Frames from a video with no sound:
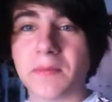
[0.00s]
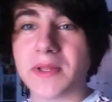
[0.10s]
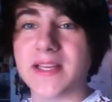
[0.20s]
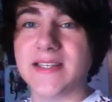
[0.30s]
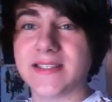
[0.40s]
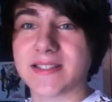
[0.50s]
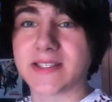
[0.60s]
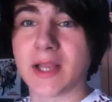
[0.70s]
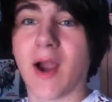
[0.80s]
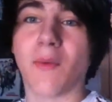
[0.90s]
Please
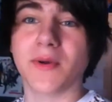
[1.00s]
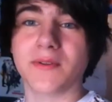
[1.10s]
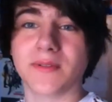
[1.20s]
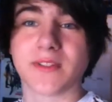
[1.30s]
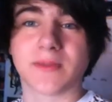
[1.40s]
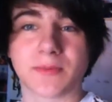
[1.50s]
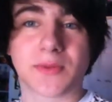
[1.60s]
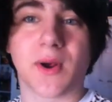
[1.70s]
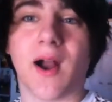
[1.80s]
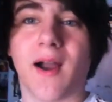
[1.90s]
go and
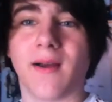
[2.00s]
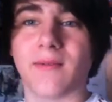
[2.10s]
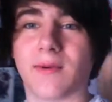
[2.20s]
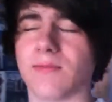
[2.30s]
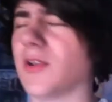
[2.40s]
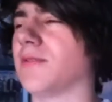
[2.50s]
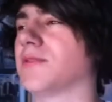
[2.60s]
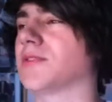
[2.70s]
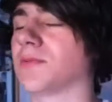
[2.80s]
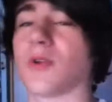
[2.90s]
subscribe. Well, not
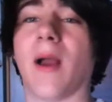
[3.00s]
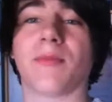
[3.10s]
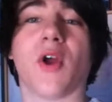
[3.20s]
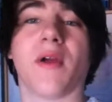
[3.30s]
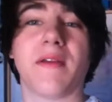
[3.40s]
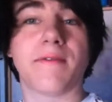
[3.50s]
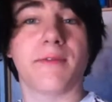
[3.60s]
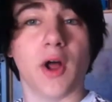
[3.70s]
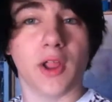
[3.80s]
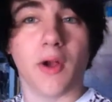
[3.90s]
subscribe. Sorry,
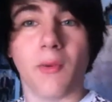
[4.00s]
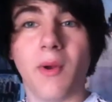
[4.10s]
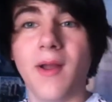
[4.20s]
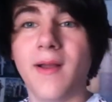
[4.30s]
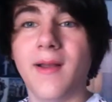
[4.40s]
follow